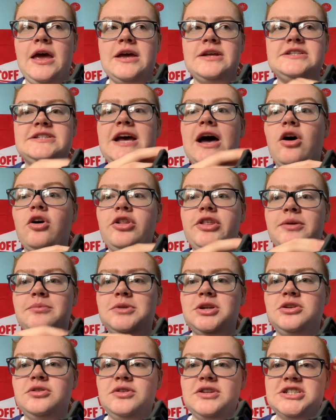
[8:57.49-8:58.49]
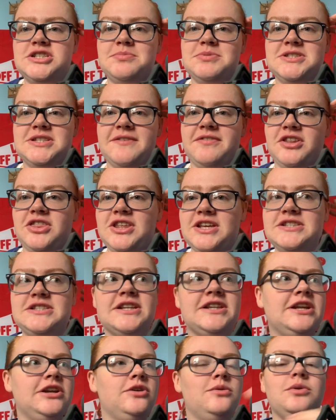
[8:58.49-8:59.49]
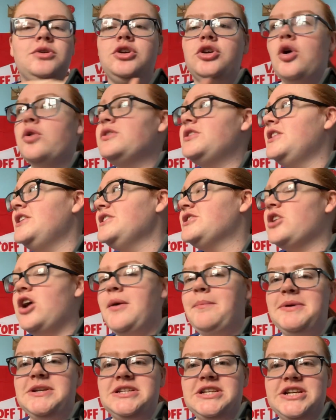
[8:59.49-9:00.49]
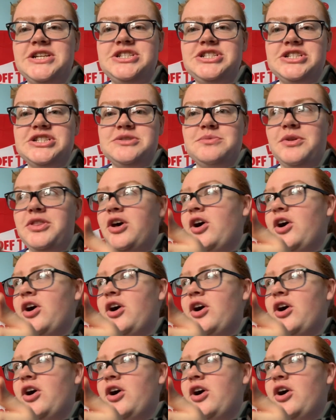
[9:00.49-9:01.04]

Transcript: tell them to do these specific things, and then you would go to these competitions with